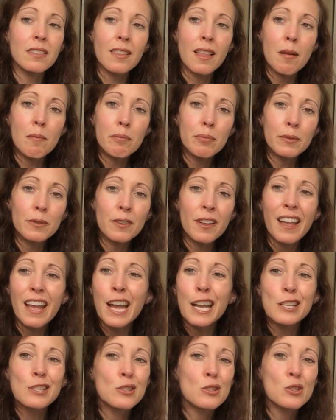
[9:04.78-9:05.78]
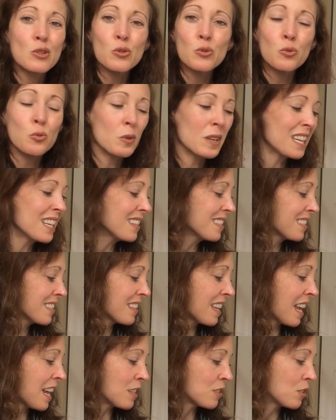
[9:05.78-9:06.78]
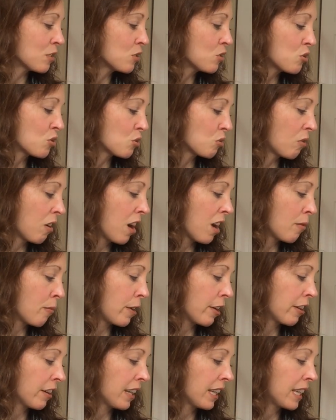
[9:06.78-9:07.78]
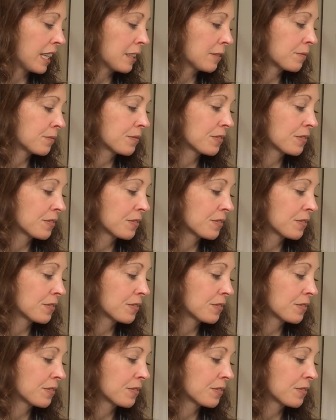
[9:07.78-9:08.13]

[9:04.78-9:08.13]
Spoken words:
plump and sweet as a strawberry.